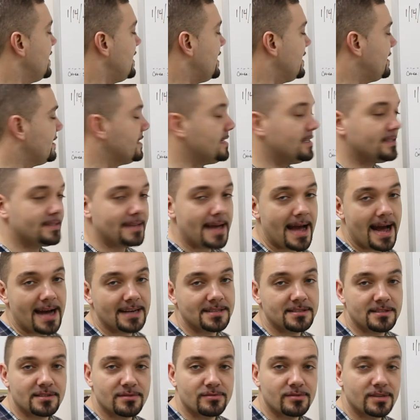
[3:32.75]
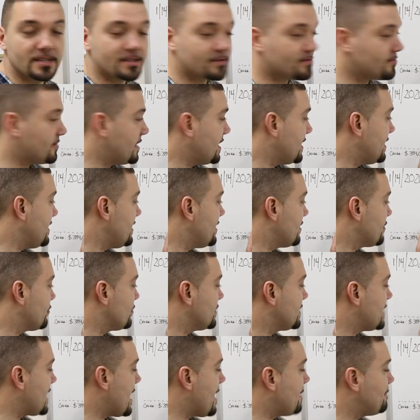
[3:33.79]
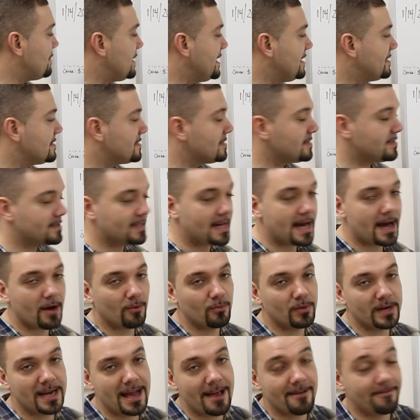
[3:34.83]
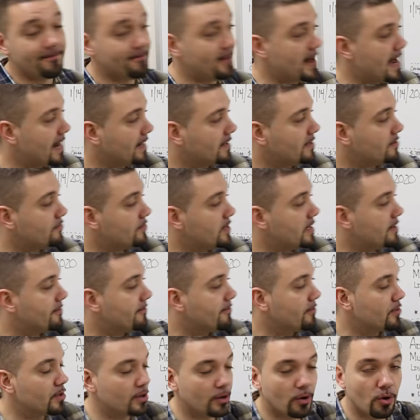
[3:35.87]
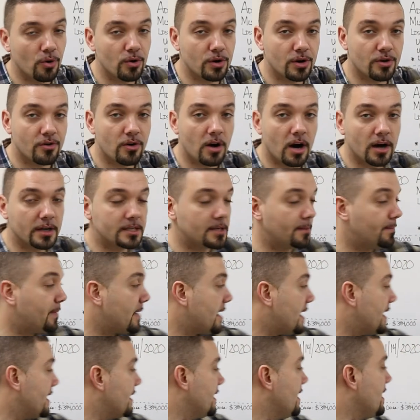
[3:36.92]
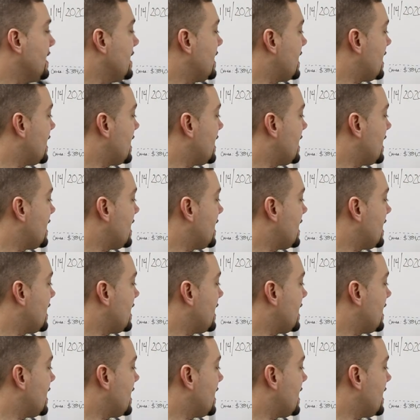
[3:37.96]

And this asterisk right here, what that means is that when I factor in for the owner occupied,